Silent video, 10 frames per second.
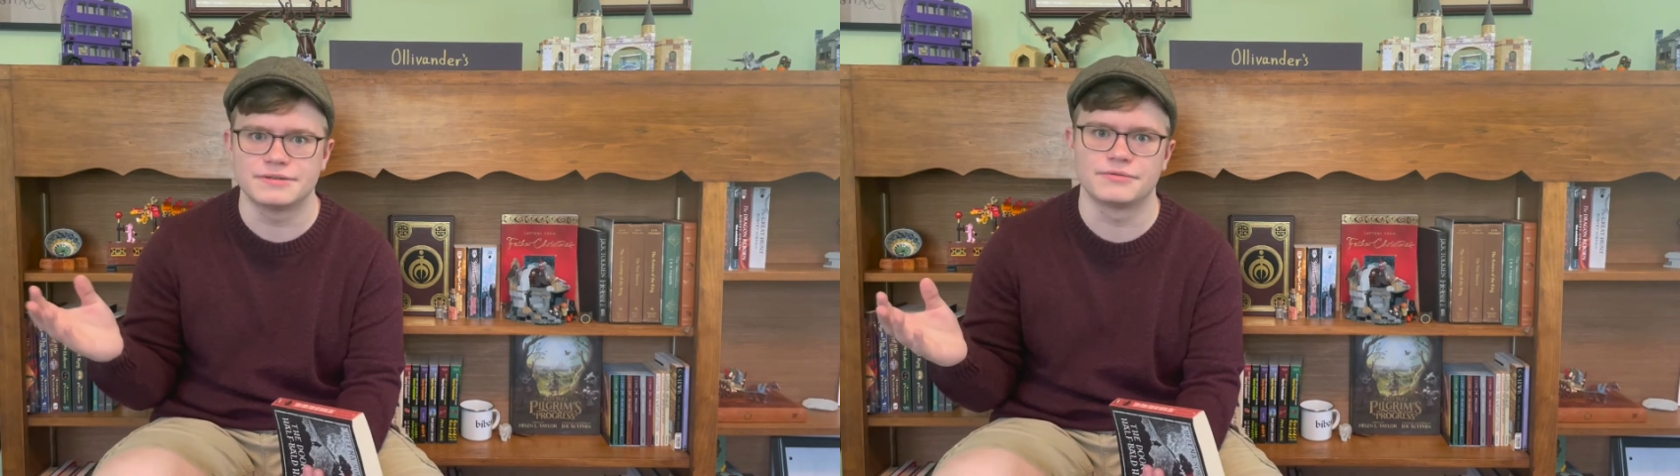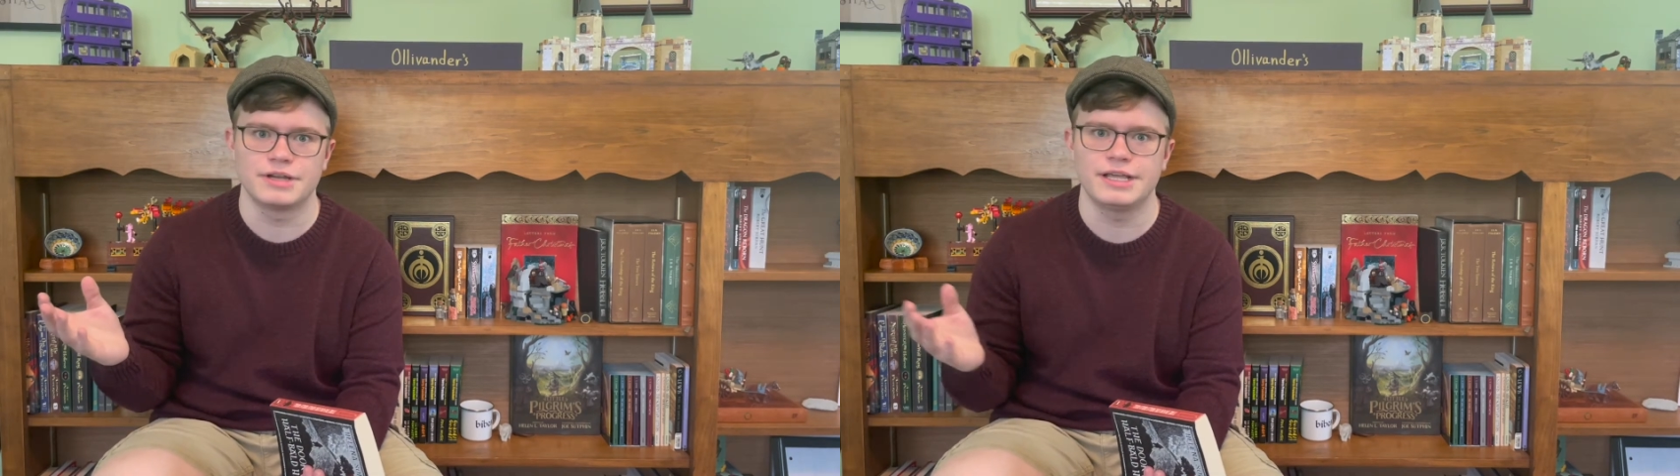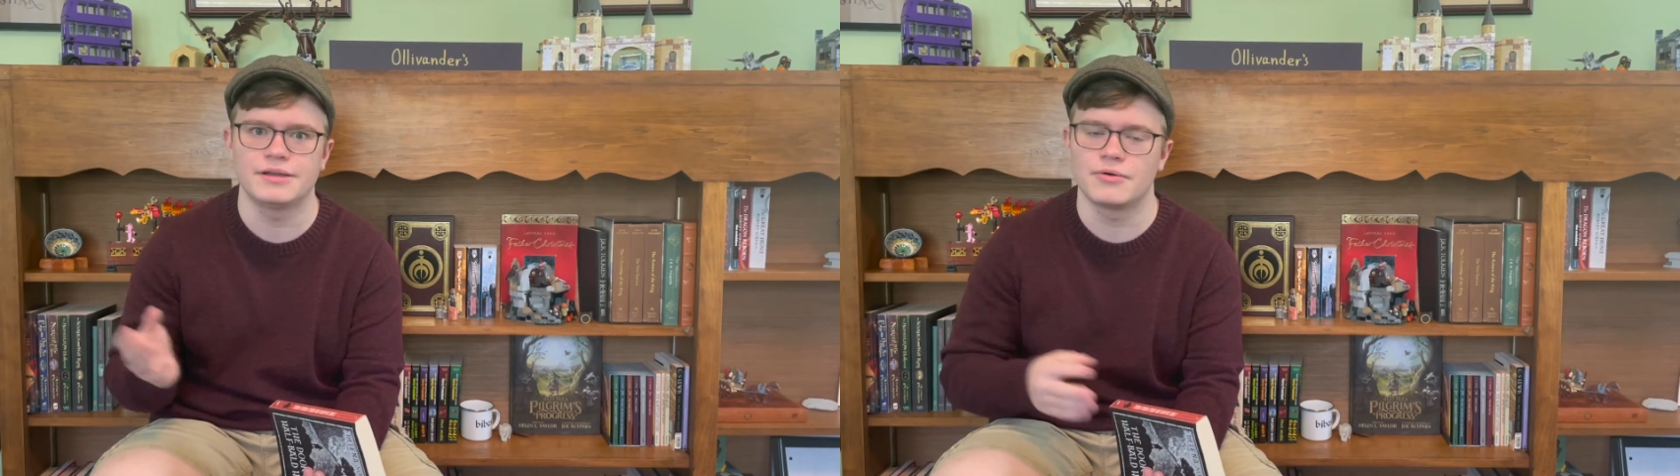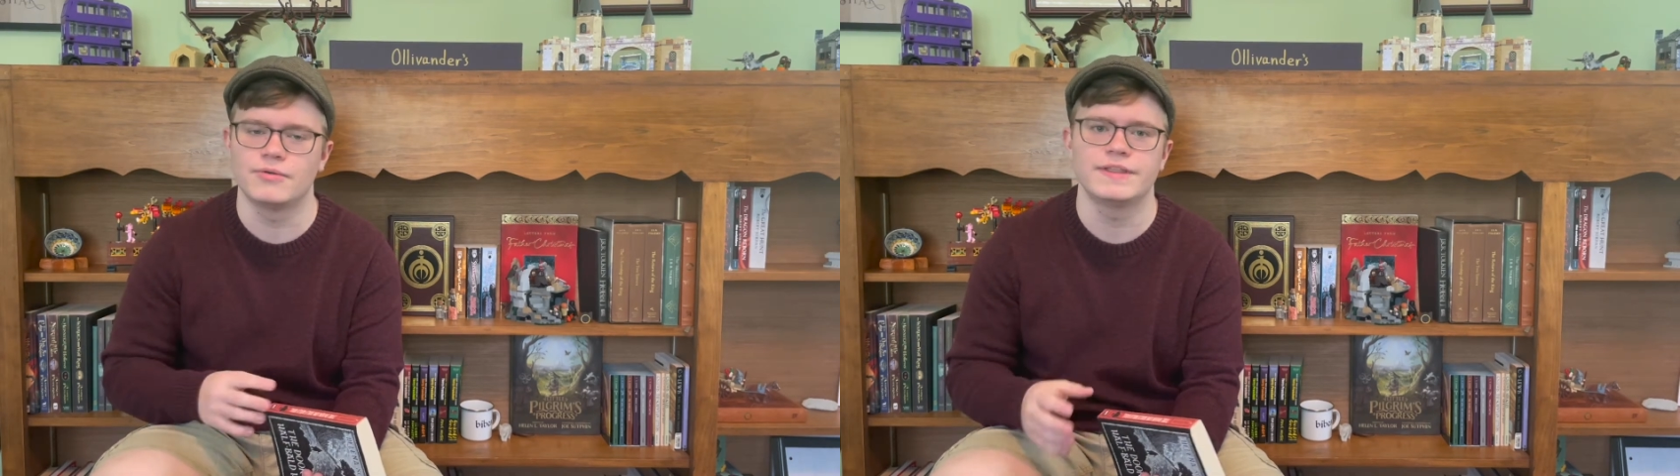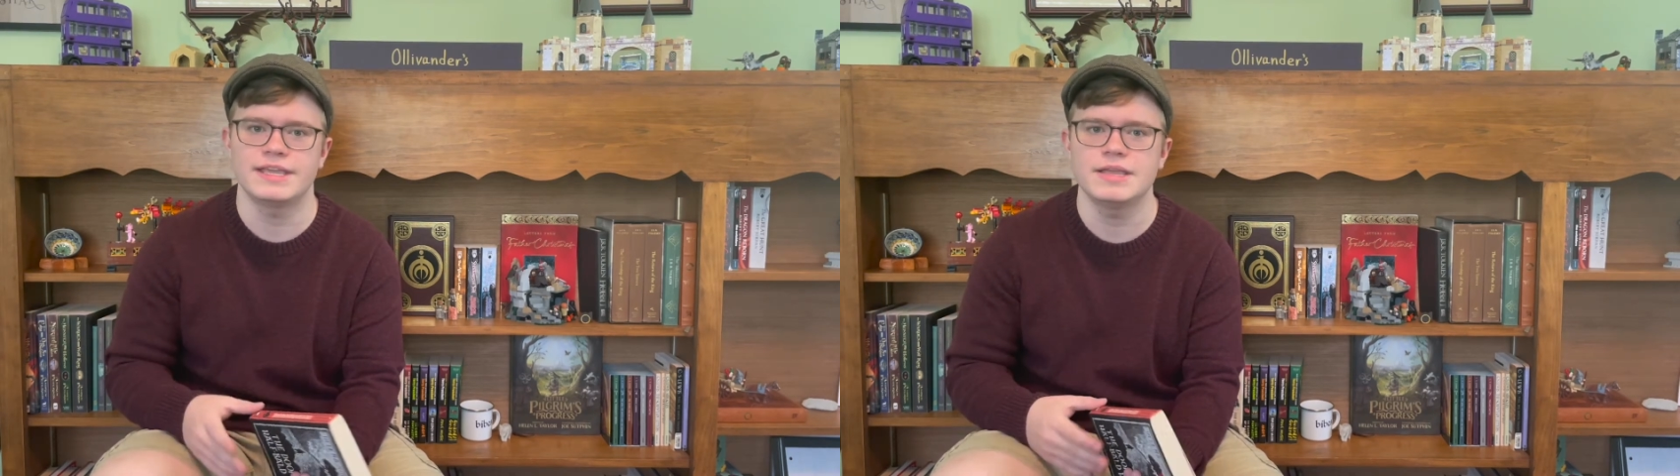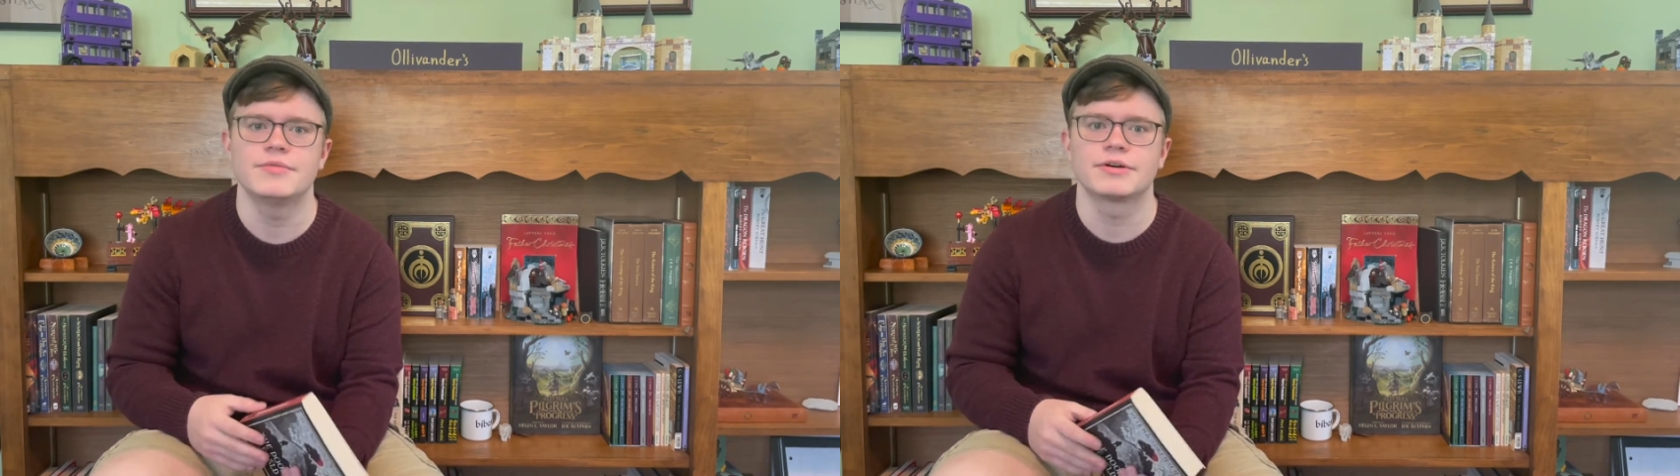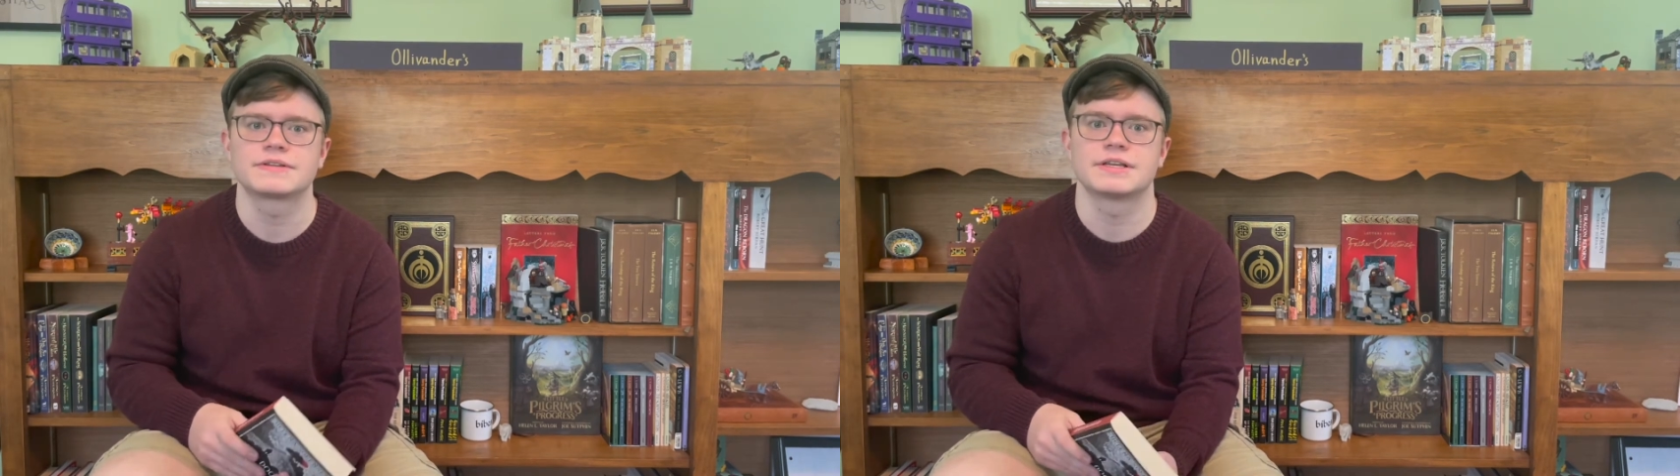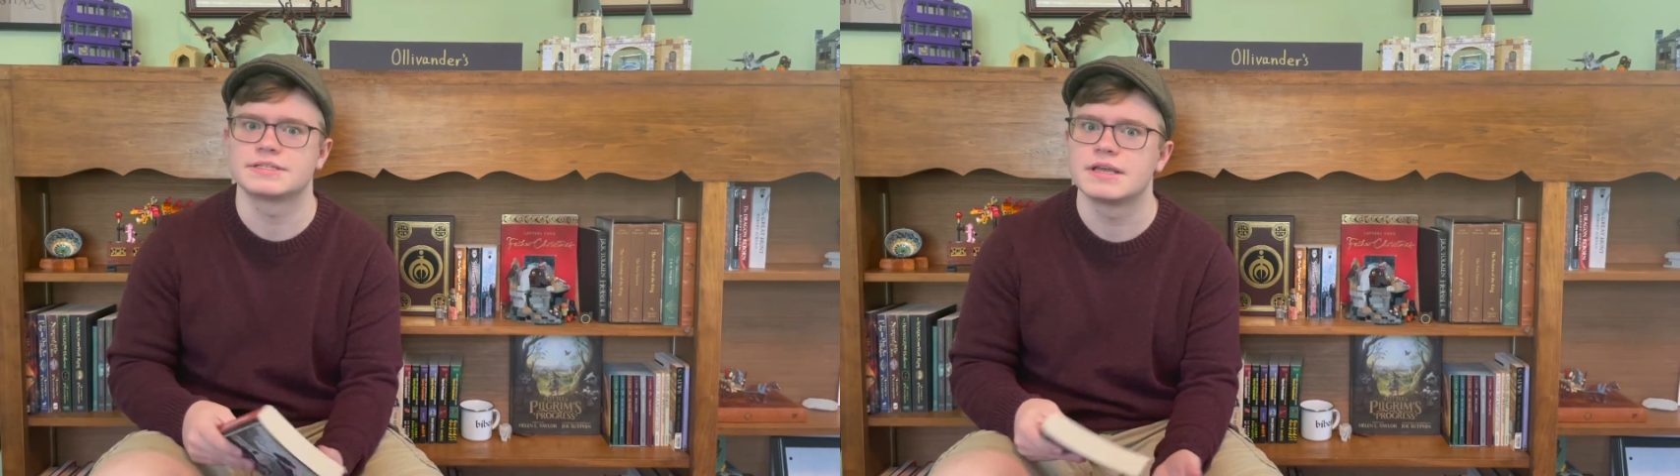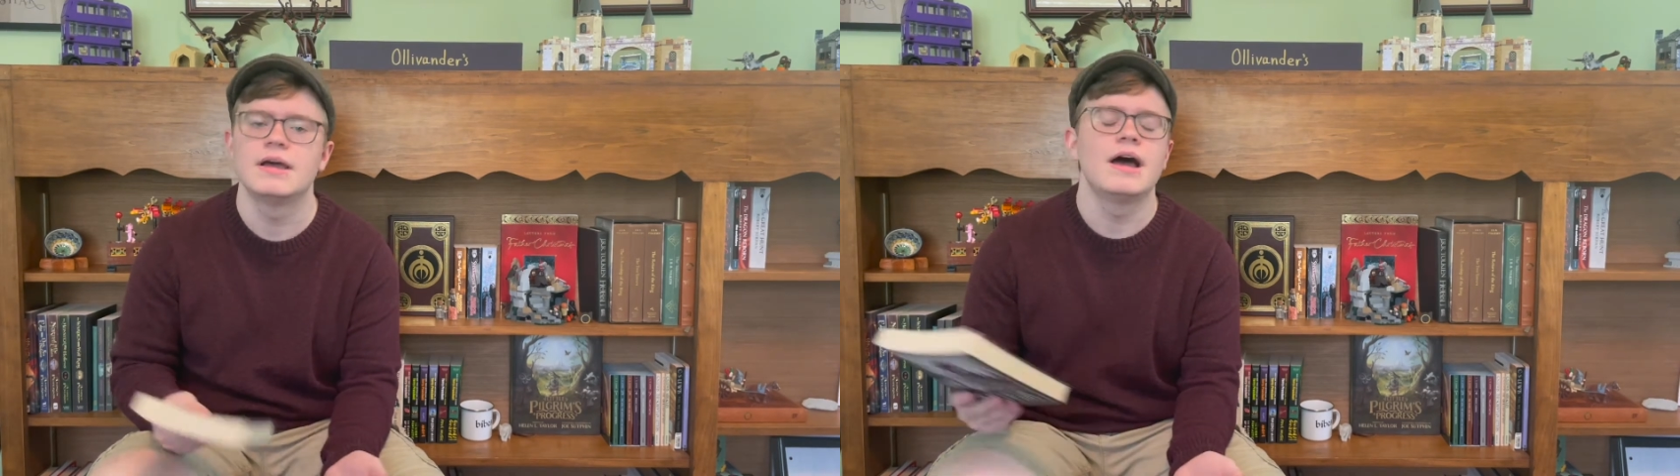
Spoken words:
of reading only ebooks, because